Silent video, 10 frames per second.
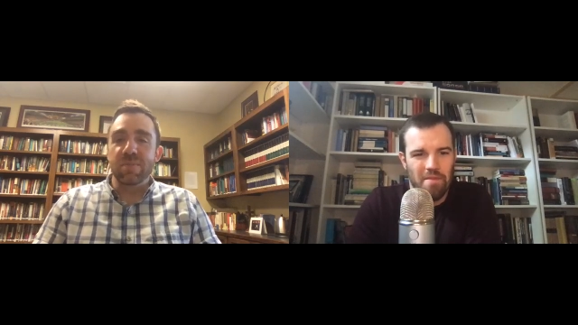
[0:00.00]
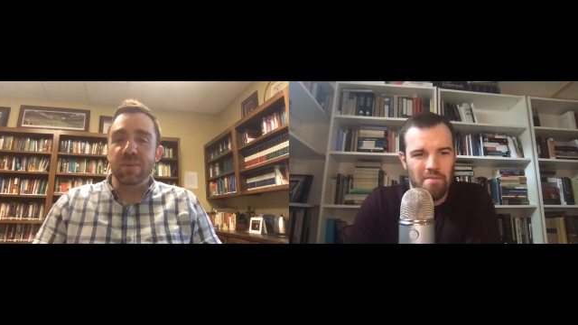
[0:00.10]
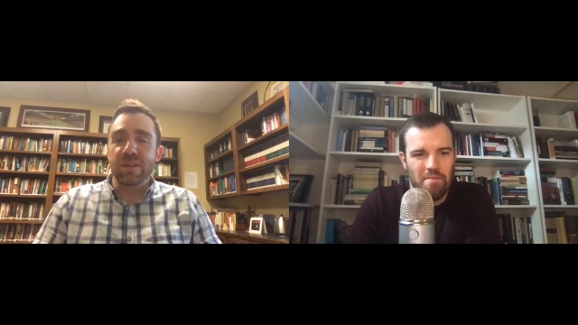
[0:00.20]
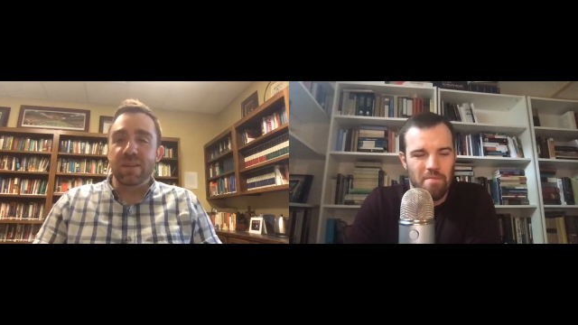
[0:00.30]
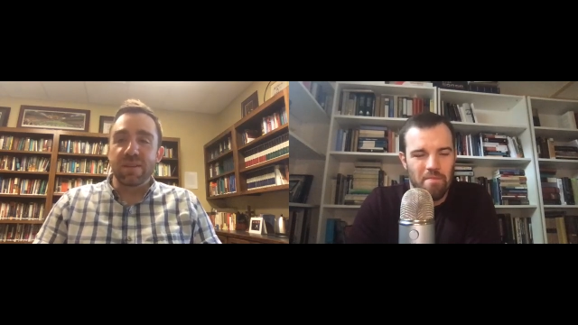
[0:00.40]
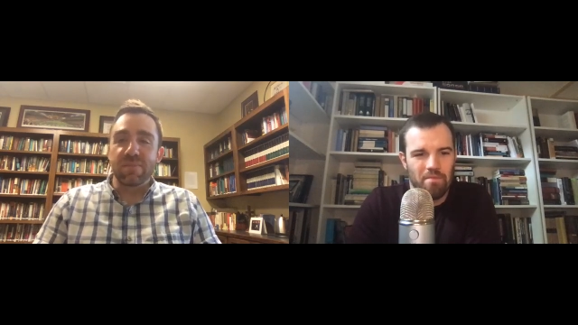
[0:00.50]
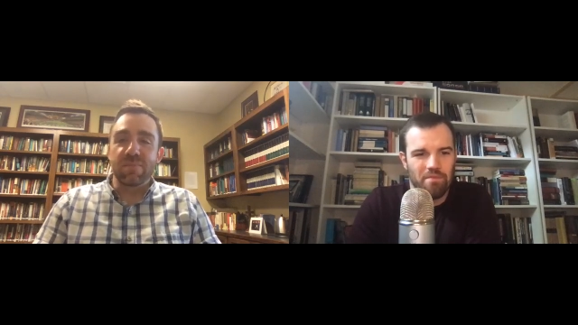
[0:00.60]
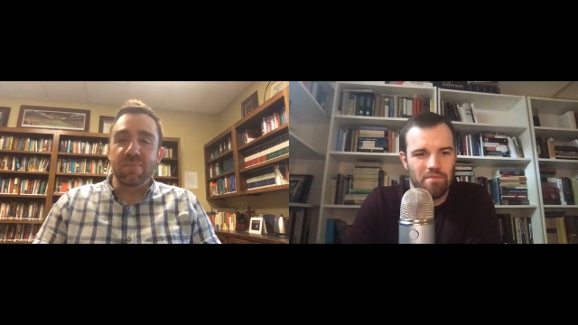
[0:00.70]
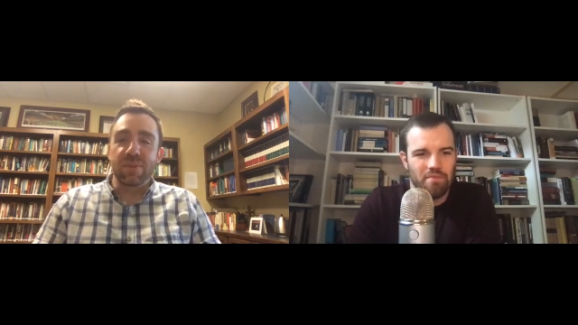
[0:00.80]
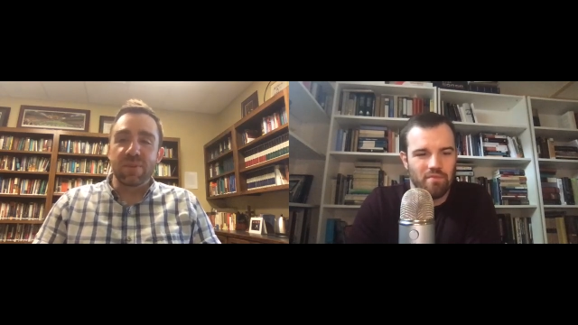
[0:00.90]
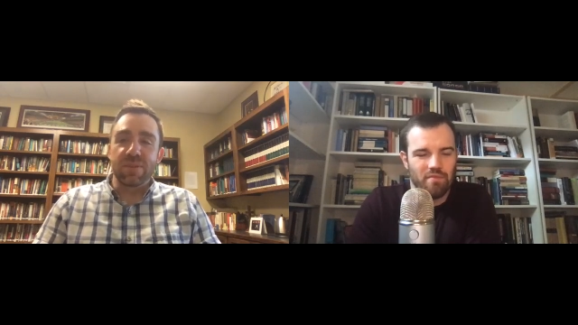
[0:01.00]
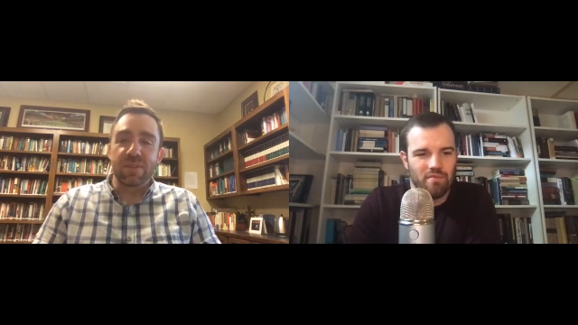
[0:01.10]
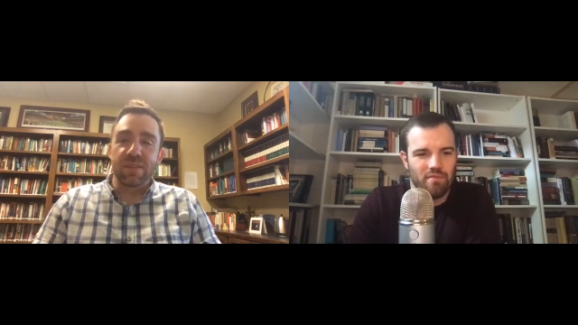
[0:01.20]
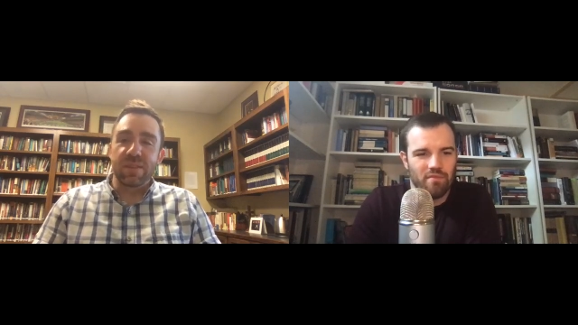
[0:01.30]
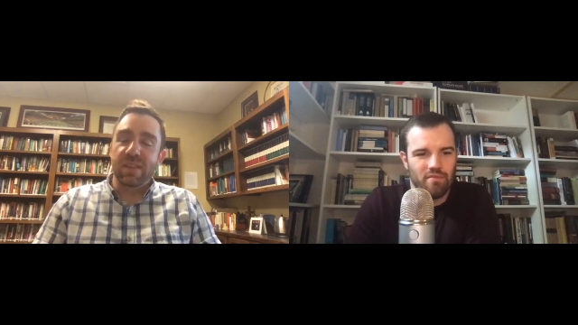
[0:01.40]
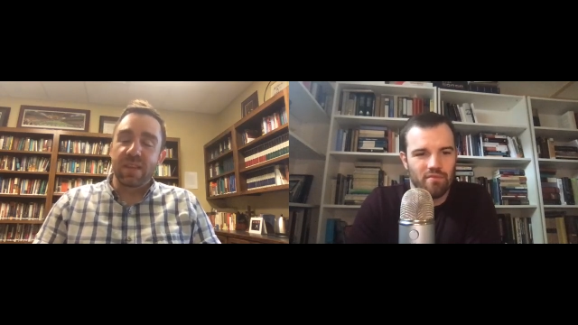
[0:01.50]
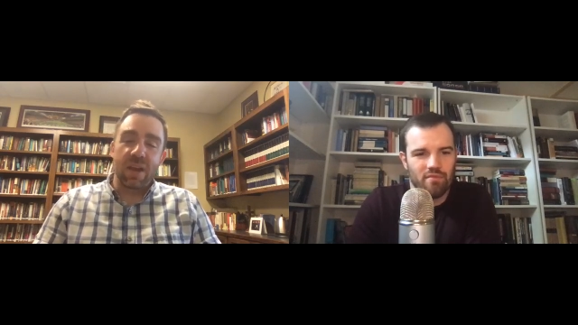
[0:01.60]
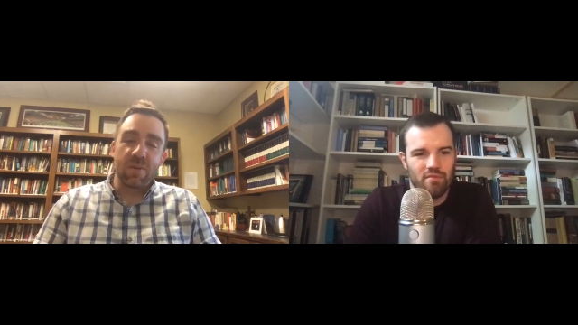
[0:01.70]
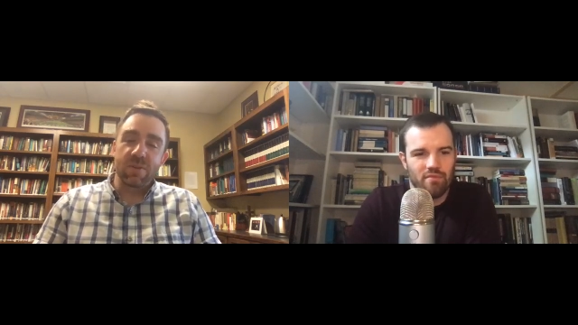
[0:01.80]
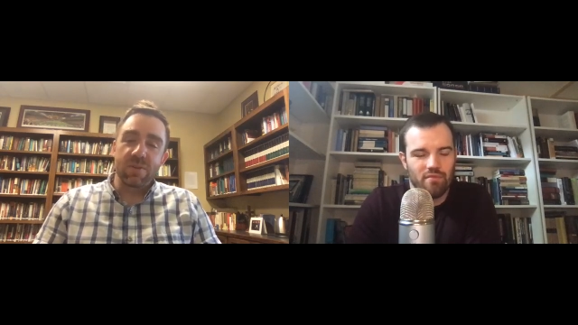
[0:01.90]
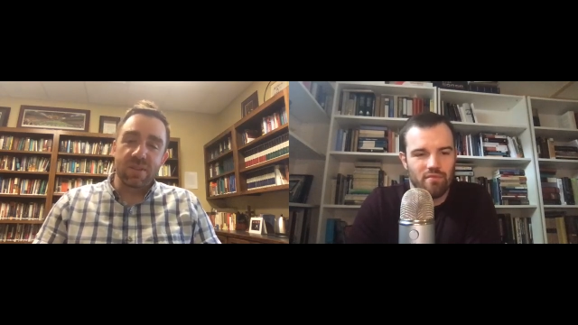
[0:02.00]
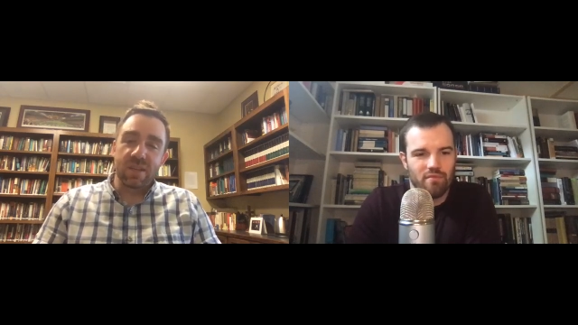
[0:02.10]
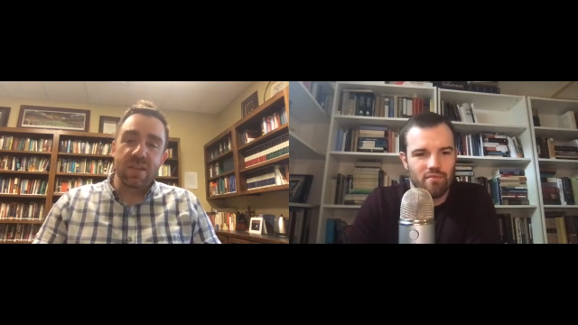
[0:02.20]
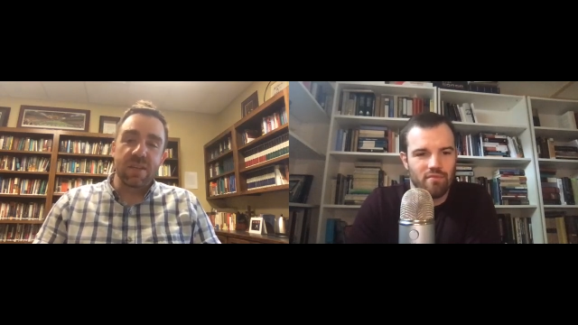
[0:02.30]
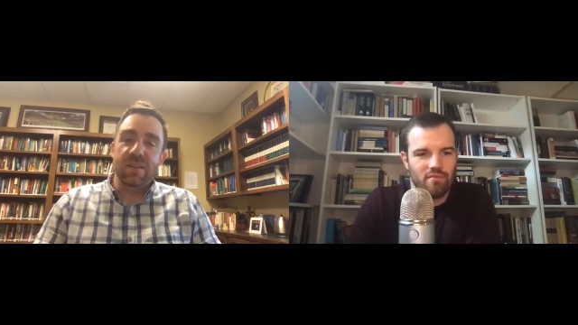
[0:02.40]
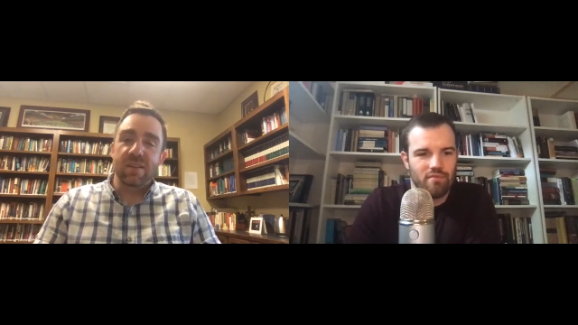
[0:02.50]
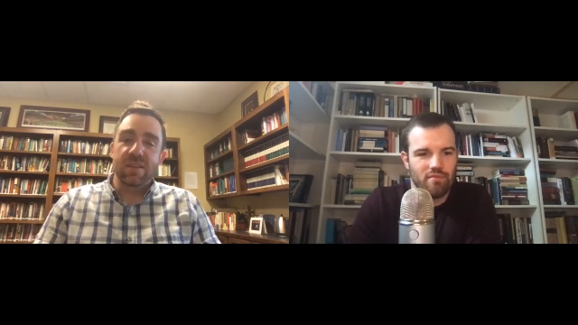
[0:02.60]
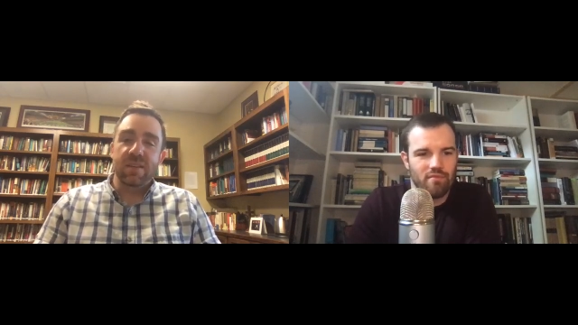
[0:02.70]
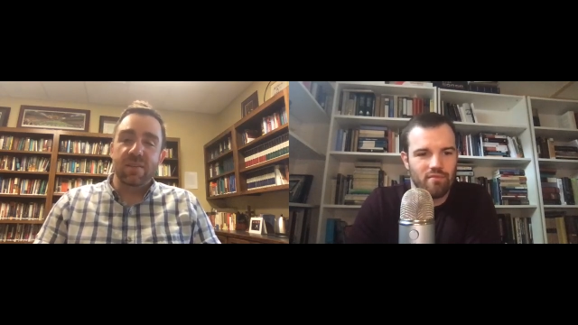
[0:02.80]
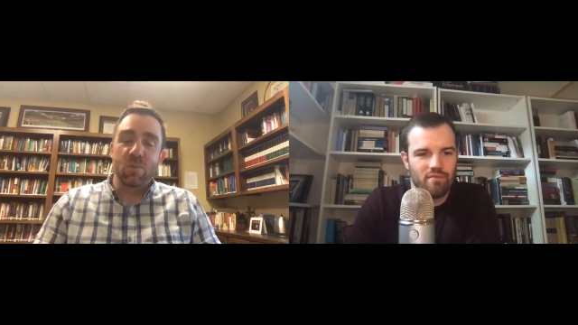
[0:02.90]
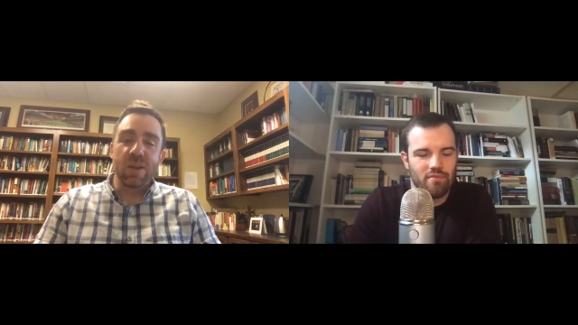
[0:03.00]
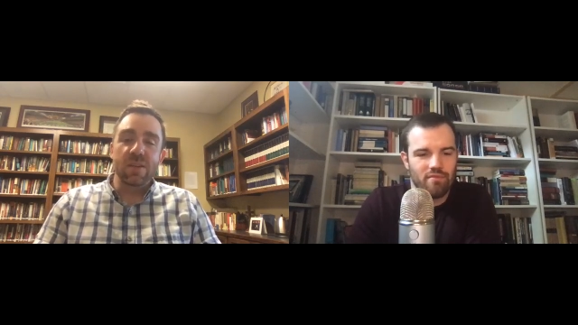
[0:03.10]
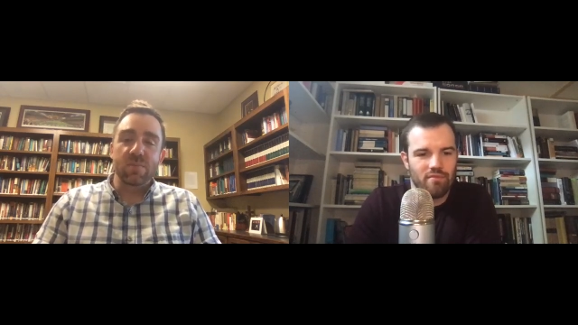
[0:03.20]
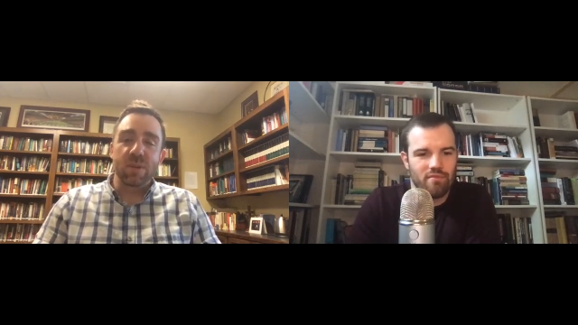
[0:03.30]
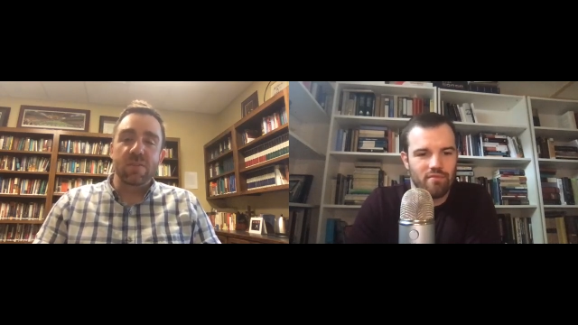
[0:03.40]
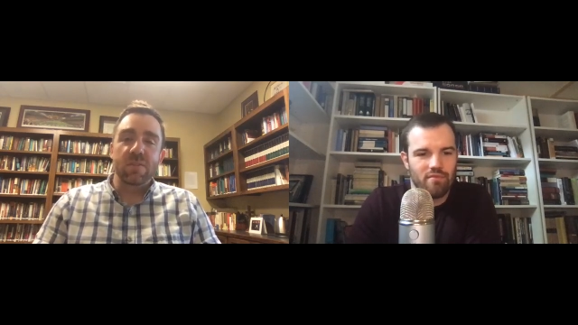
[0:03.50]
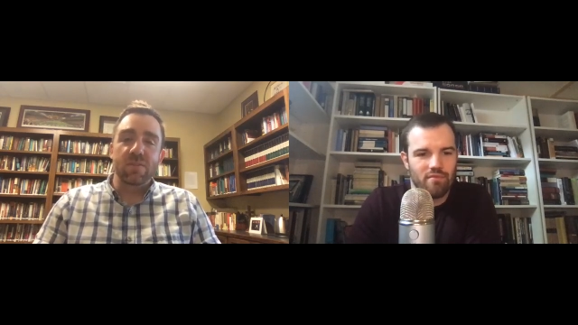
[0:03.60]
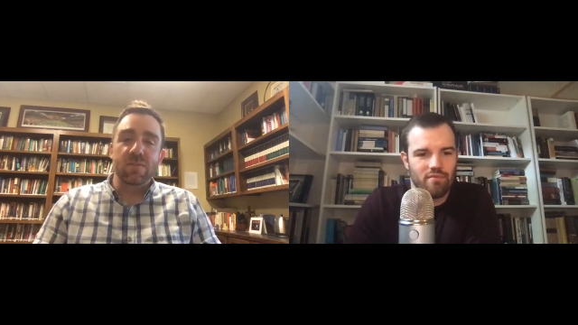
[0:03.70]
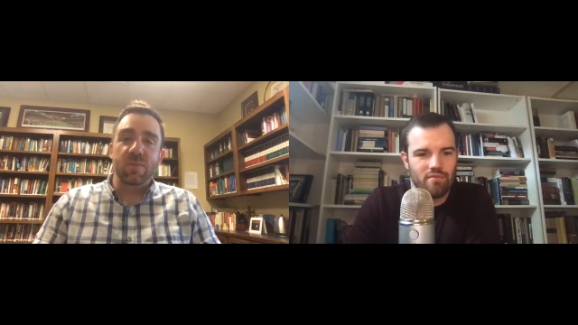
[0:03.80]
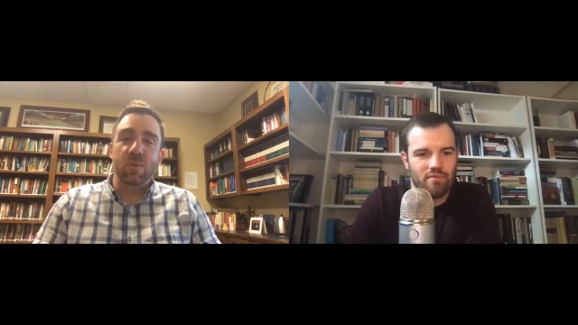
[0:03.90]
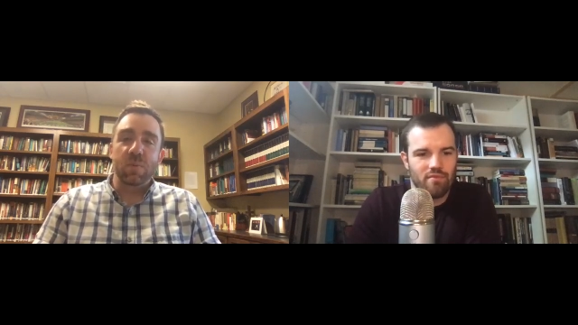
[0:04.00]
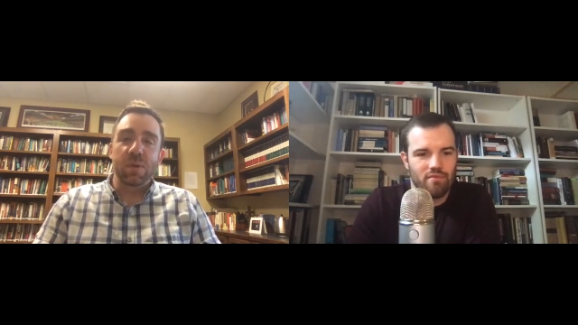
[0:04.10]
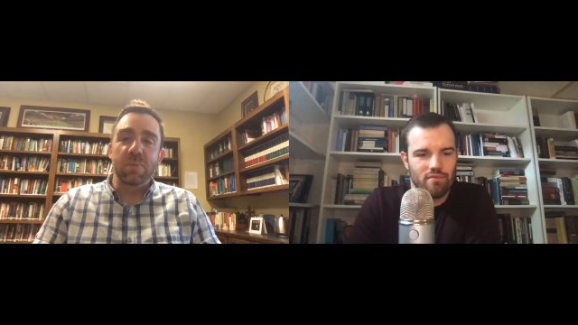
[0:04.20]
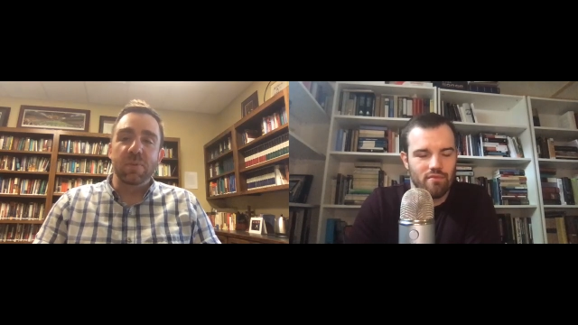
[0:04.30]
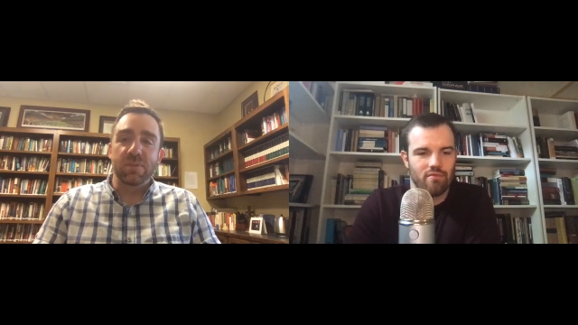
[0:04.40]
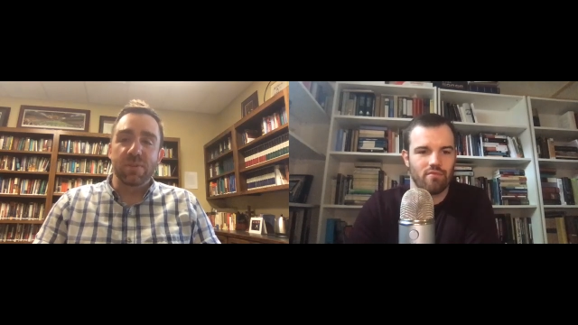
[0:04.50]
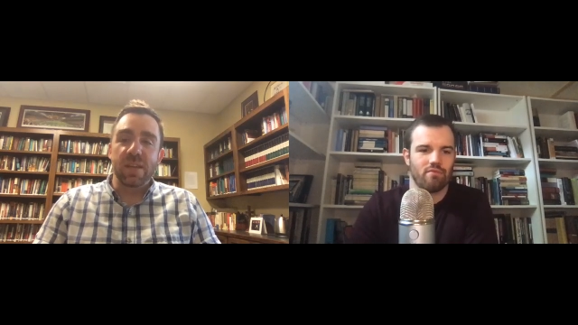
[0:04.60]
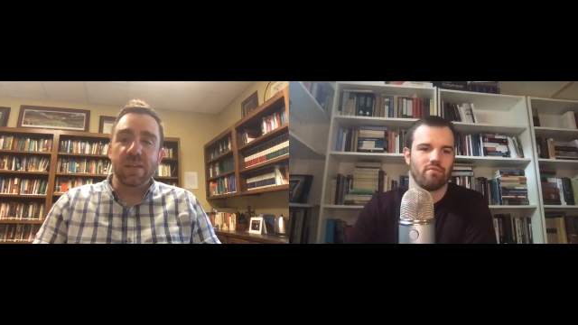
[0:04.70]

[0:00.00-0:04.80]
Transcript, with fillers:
Speaker 1: But um, the I would just say read as much of those four people as you can